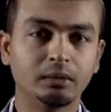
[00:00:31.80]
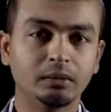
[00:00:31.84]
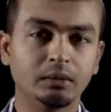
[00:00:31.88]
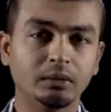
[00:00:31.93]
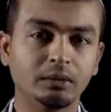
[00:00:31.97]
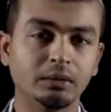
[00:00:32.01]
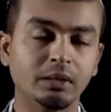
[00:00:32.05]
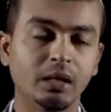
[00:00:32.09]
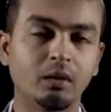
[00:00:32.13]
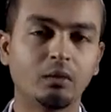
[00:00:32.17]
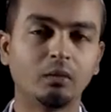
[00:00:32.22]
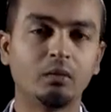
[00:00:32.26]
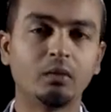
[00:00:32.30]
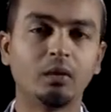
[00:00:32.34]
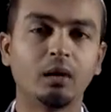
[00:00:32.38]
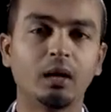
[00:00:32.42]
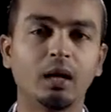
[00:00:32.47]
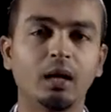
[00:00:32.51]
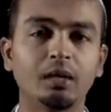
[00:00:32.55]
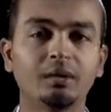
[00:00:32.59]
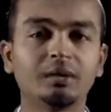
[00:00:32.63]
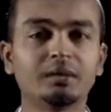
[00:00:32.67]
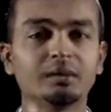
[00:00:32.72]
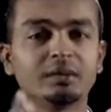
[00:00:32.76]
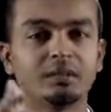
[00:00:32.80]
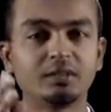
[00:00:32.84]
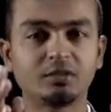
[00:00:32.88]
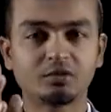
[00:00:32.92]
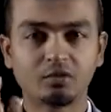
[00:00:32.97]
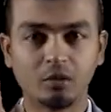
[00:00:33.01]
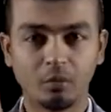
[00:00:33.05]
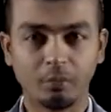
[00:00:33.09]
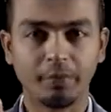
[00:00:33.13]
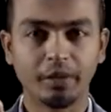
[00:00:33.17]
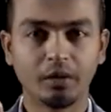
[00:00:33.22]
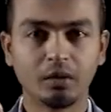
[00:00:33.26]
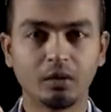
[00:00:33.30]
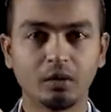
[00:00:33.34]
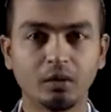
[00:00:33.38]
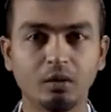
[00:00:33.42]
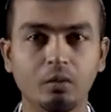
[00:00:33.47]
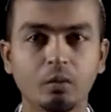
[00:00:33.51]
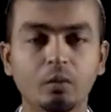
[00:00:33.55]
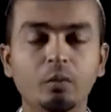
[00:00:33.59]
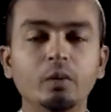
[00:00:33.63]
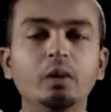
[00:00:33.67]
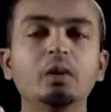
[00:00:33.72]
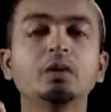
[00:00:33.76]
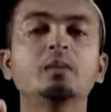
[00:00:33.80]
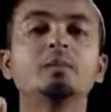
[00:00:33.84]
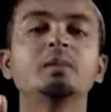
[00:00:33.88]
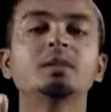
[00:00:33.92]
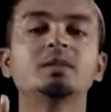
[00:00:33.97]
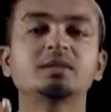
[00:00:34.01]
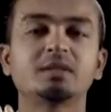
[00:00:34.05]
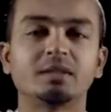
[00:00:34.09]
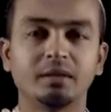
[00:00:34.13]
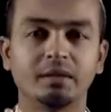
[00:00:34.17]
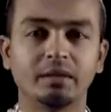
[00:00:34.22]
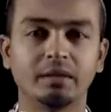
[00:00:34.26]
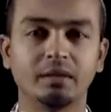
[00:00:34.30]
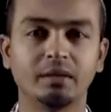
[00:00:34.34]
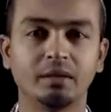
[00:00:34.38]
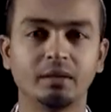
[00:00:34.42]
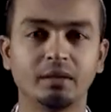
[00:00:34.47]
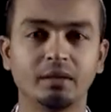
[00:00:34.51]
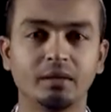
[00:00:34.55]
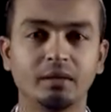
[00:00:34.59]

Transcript: Now under this topic we will be studying